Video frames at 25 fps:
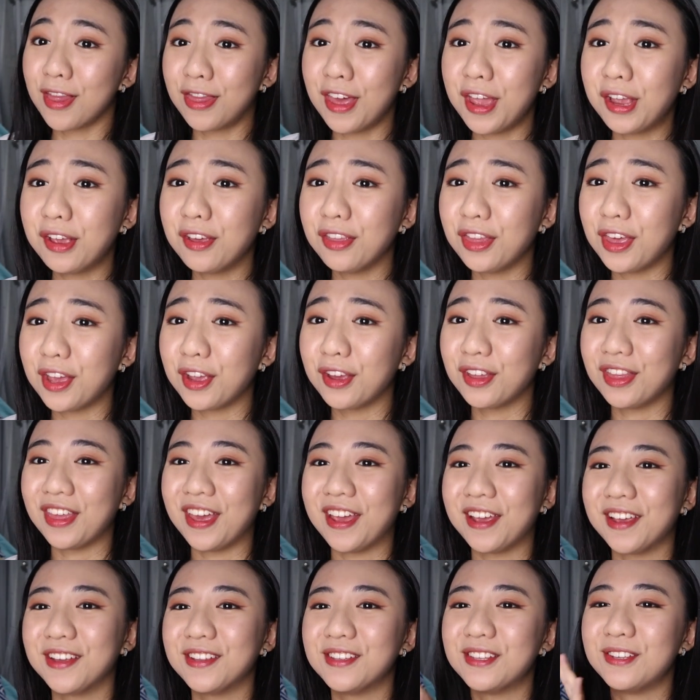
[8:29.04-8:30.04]
Thank you to
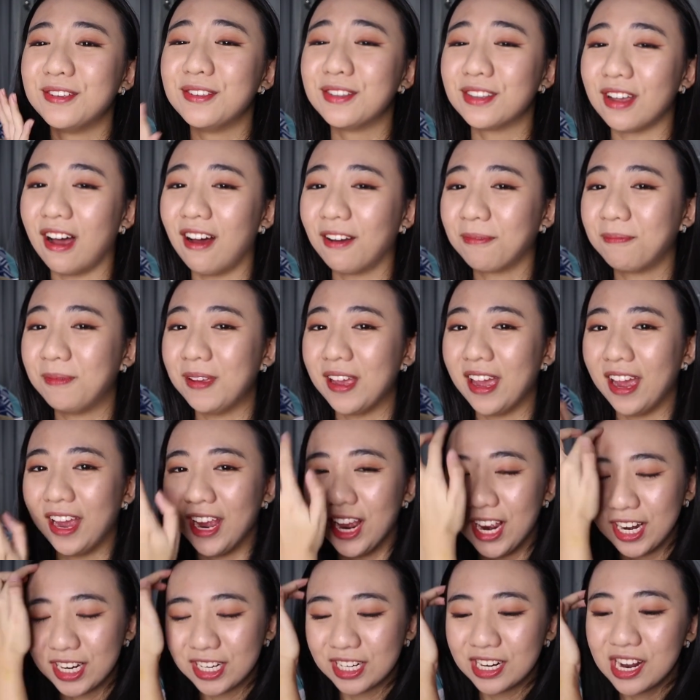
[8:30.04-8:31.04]

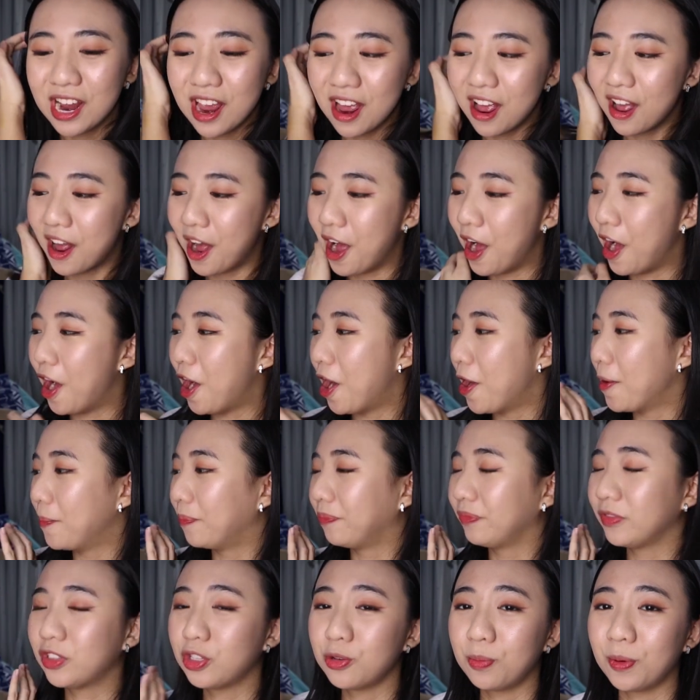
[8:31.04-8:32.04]
tteokbokki.
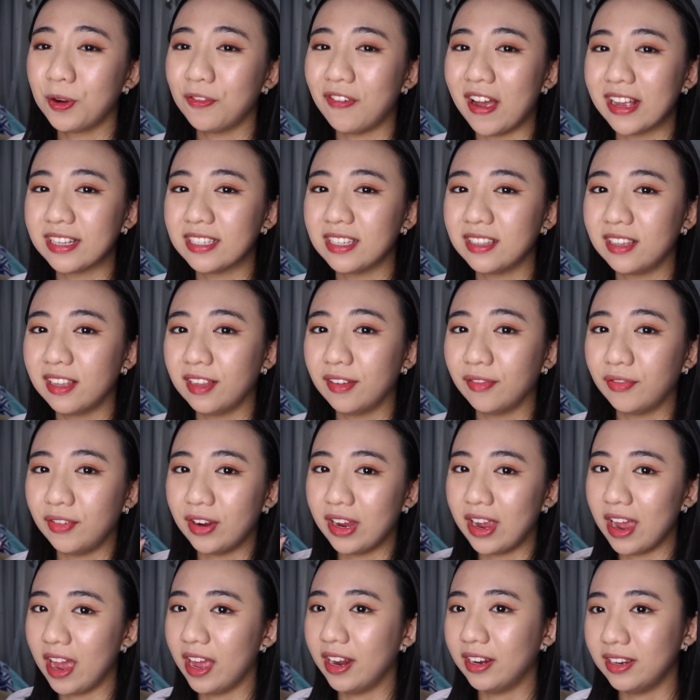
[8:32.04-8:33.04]
Super fast in
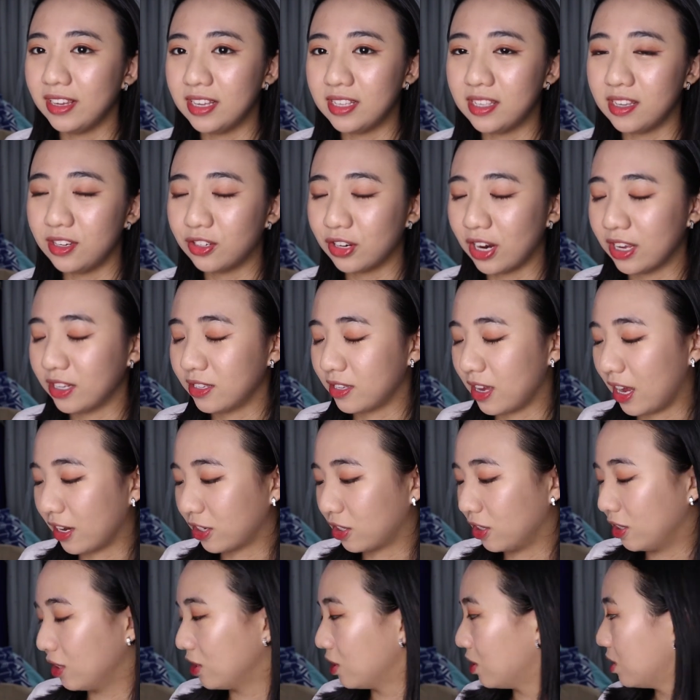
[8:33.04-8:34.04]
delivery and easy
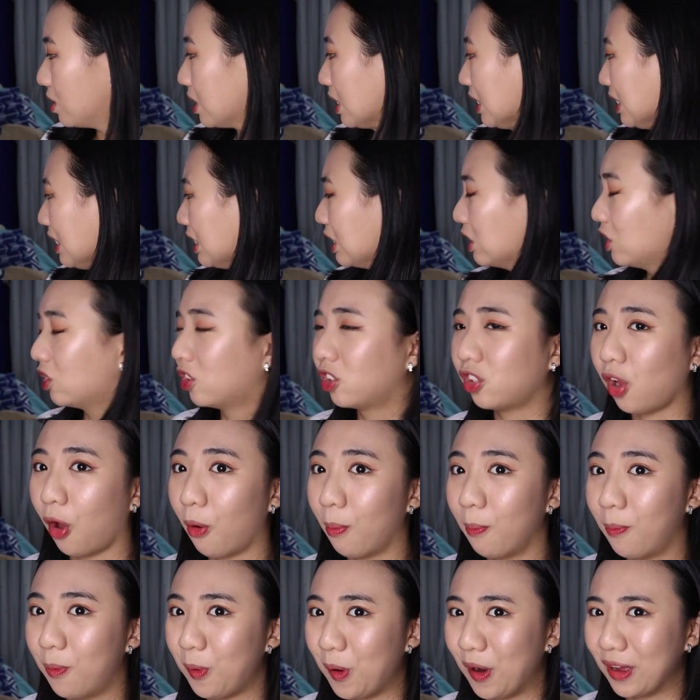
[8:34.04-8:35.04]
transaction.
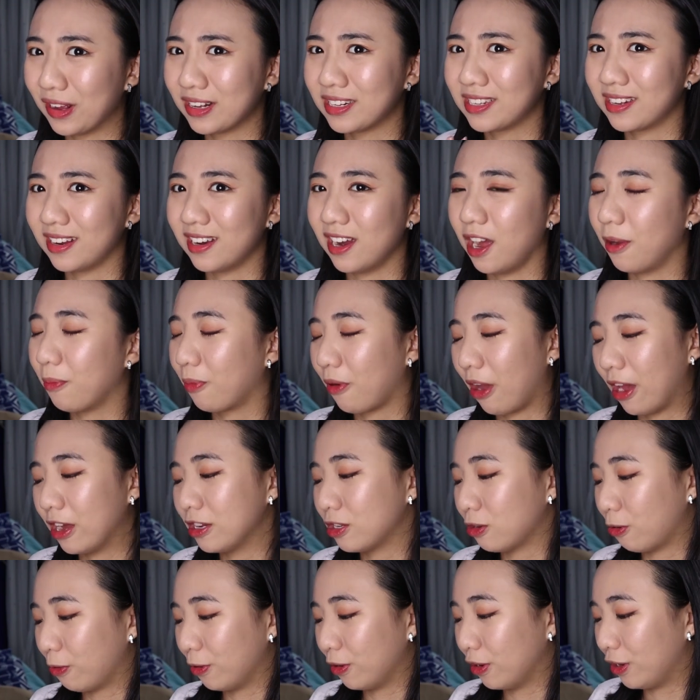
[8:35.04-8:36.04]
Sobrang sayap,
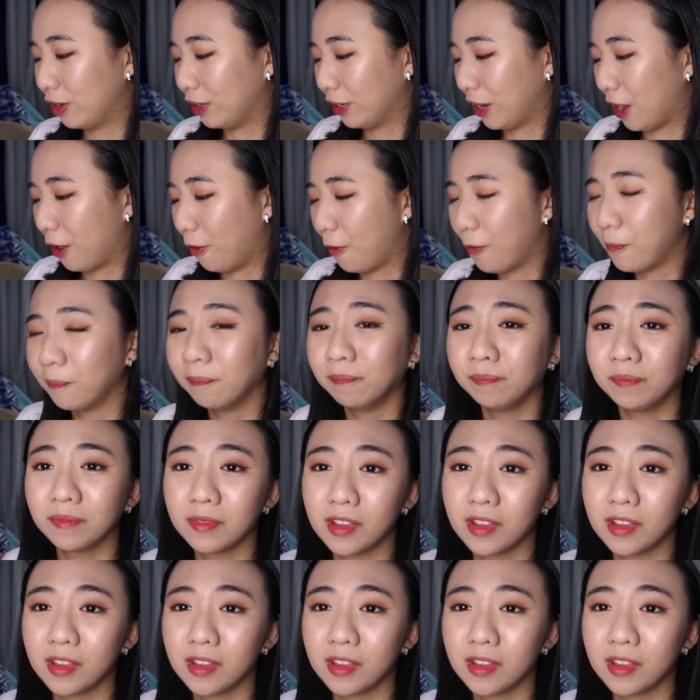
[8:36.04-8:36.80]
guys, order now.